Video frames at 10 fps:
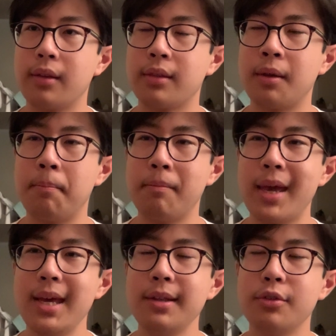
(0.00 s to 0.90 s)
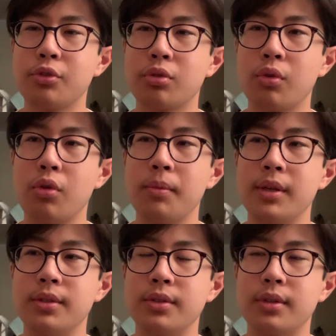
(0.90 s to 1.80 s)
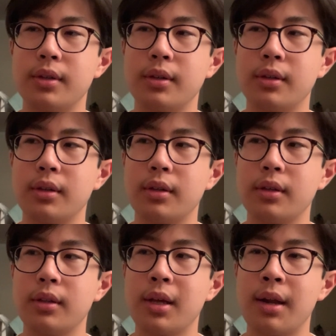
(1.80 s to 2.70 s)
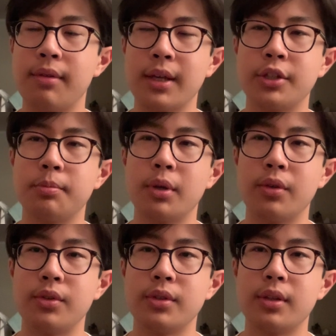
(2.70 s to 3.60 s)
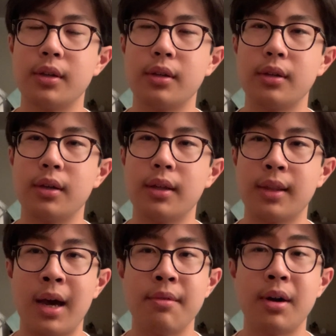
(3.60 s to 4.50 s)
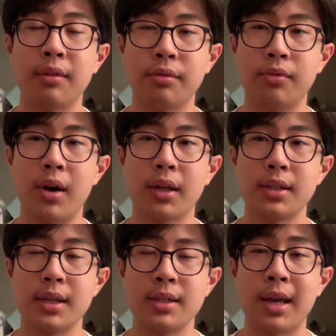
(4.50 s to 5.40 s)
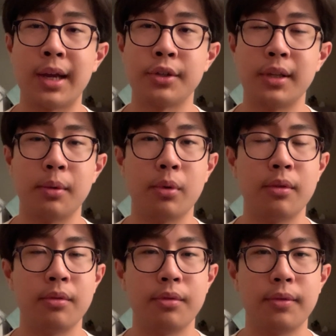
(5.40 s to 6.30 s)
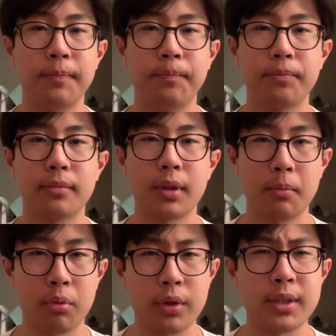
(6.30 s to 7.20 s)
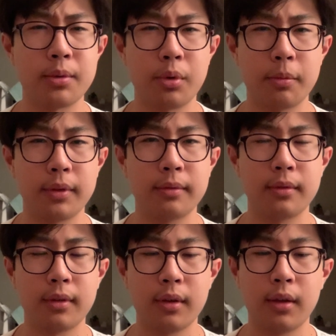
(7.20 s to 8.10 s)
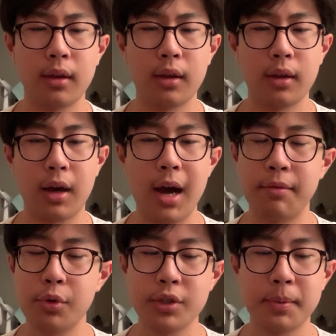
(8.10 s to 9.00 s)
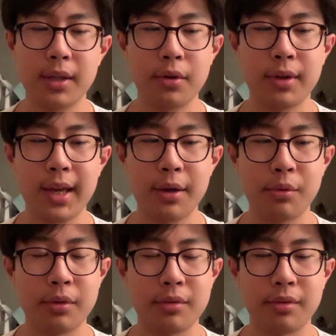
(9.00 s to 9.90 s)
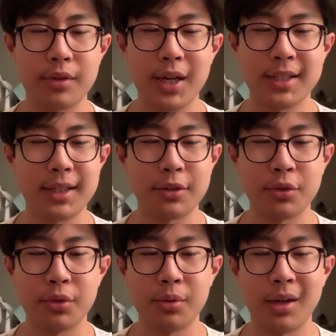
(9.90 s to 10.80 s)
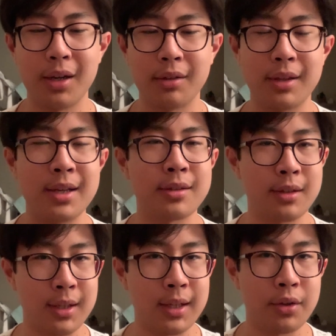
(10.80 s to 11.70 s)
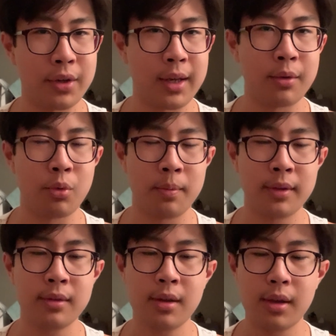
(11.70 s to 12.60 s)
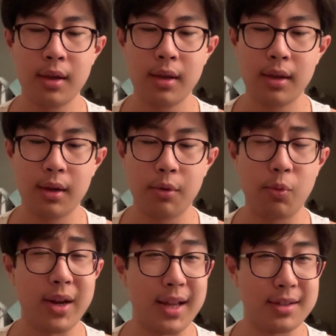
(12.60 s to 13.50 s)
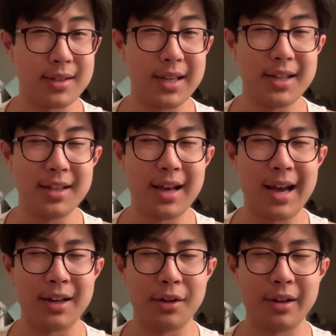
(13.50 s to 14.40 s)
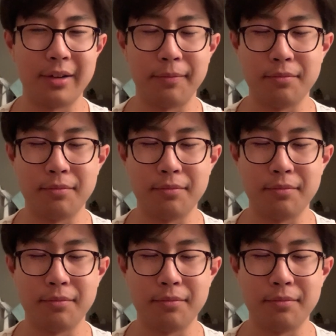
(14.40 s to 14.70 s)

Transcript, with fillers: The main traumas that I've experienced that I've unfucked is actually with pretty woman. I've always been okay with chatting to a decently looking women when it's needed and uh,